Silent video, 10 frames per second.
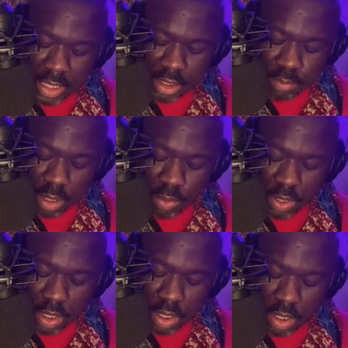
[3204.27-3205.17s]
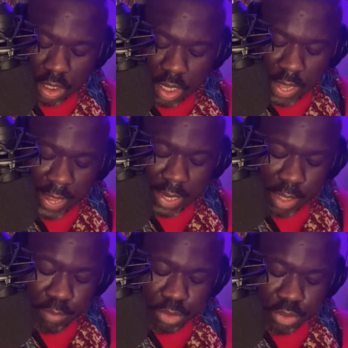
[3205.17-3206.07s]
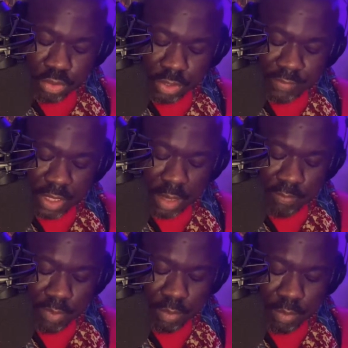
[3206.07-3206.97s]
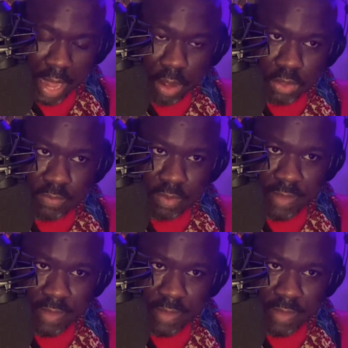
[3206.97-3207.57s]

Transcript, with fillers: exploded, and embers drifted up from the bowels of the